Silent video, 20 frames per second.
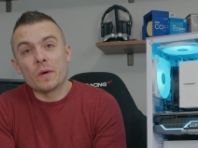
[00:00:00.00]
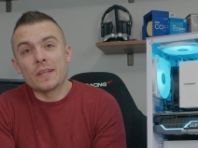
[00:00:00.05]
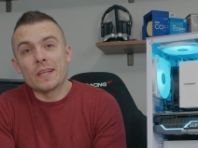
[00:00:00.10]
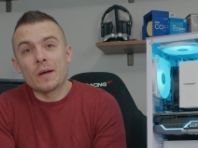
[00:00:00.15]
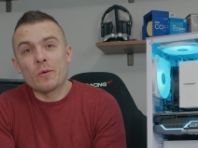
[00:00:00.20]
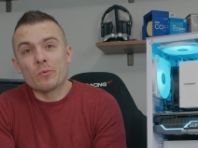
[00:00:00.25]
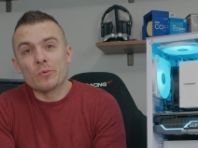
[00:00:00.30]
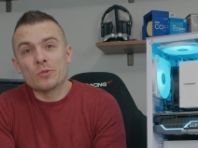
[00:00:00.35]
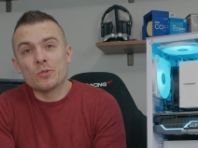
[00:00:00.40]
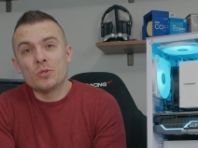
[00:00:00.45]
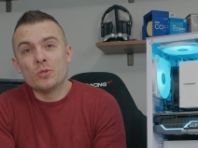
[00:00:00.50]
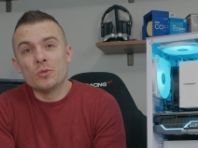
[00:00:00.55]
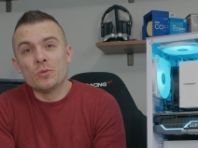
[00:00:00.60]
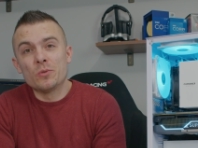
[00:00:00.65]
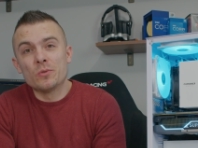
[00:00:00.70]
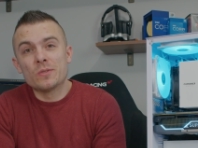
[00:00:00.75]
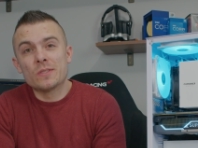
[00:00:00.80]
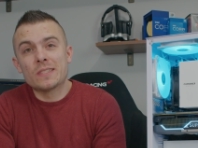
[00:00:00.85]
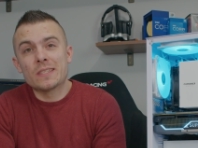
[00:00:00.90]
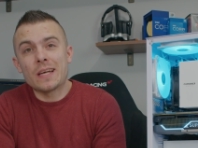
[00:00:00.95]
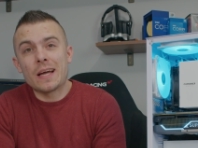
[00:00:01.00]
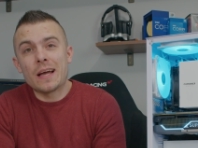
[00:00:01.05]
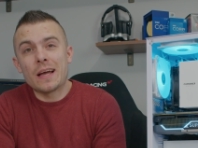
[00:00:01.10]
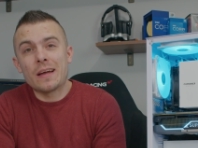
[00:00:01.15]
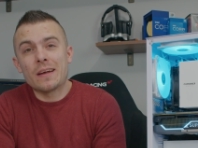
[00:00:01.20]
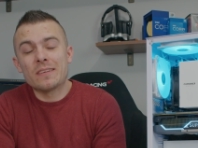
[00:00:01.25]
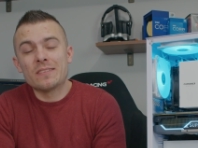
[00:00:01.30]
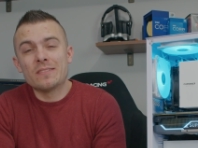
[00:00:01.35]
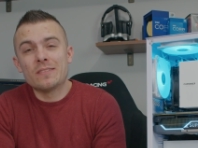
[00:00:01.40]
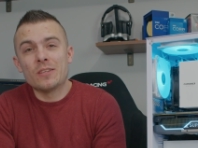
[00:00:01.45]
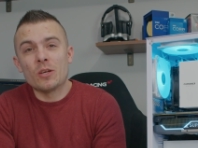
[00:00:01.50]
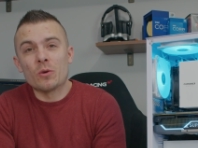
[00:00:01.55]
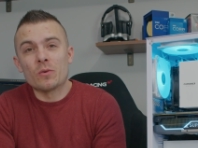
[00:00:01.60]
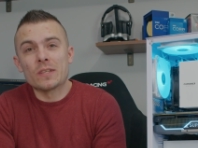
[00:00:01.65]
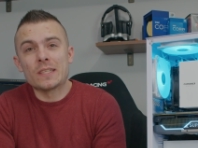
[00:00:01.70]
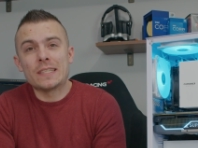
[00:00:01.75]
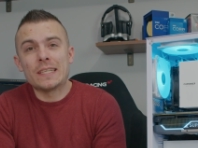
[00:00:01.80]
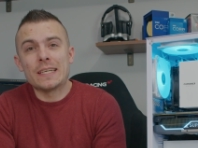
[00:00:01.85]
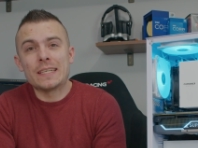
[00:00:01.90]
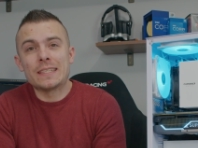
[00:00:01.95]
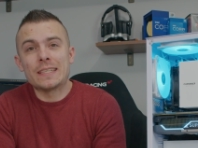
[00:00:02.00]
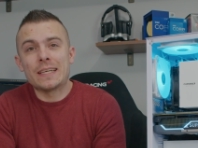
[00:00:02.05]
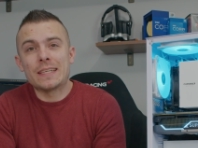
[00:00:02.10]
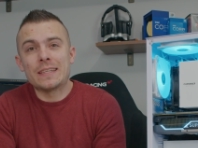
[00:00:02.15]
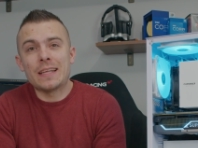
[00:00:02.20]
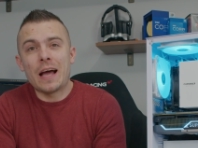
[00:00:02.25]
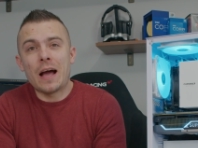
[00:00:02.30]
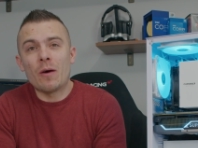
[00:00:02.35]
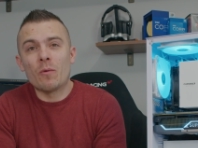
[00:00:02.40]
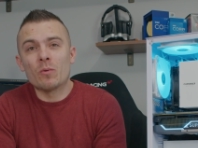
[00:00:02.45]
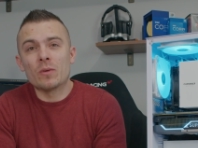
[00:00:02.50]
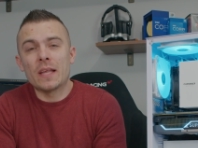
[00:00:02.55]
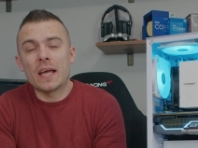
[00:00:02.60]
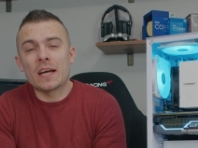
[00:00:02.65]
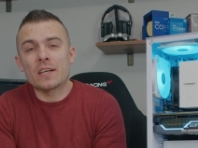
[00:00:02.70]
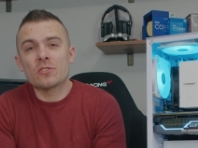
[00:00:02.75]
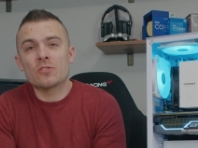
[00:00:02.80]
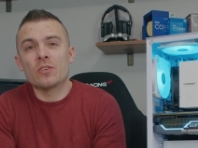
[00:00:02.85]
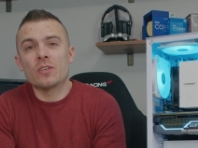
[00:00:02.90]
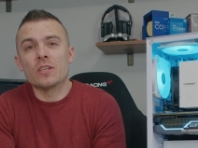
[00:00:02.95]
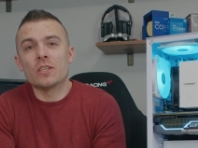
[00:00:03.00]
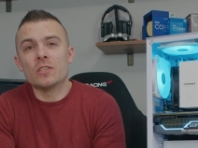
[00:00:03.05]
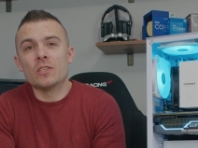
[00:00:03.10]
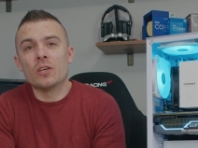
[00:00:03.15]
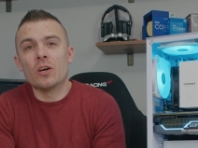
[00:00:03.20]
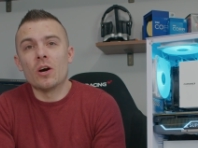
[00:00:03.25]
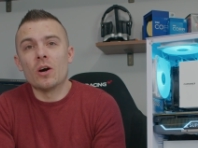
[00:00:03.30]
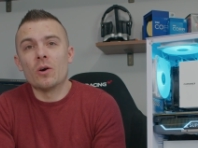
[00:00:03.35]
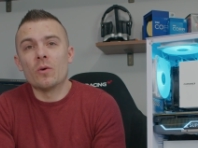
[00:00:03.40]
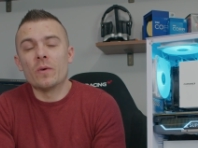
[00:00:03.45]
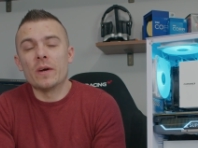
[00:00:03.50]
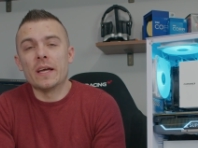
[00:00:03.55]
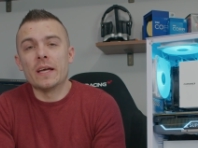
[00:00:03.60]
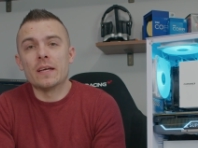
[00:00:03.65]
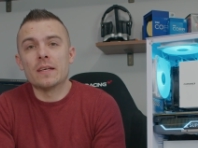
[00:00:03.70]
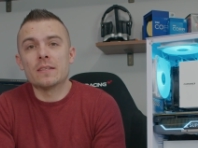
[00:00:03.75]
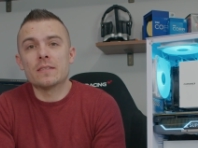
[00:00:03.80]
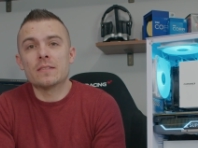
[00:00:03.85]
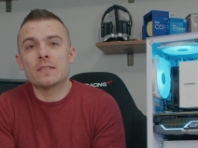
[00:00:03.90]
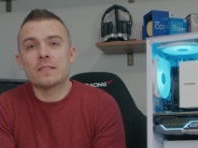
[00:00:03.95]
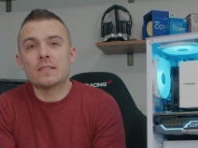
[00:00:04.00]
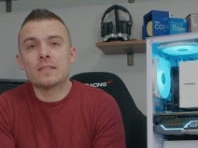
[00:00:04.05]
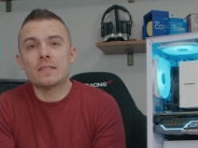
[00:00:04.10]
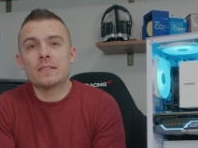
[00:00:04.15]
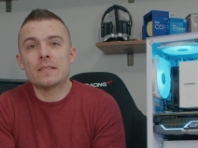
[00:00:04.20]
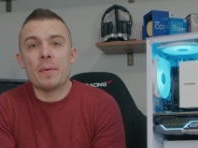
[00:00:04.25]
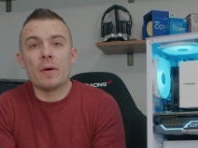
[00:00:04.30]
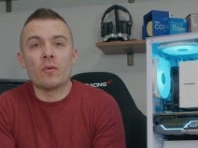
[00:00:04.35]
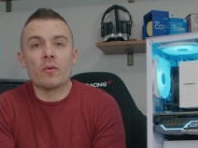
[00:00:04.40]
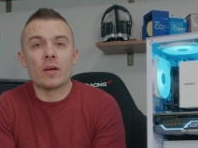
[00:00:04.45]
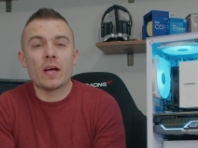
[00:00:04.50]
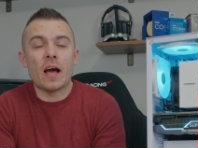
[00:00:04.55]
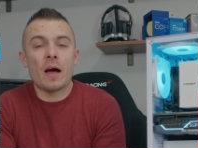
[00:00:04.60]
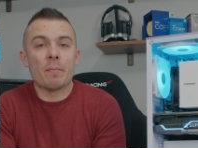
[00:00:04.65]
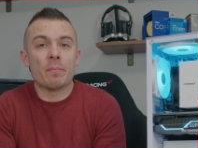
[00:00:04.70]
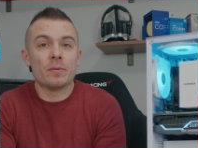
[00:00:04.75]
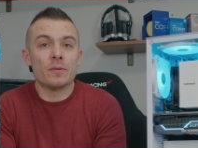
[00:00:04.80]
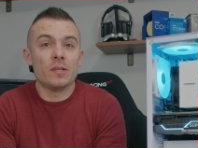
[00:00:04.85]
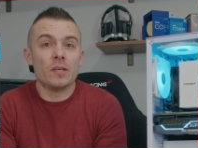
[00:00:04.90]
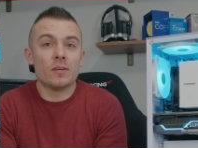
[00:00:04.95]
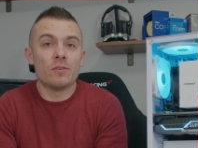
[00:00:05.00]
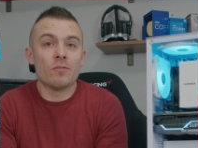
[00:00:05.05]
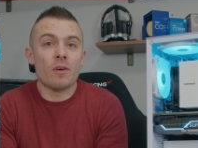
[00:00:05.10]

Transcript: one I would choose. Uh, the only thing that I would actually go is pairing up the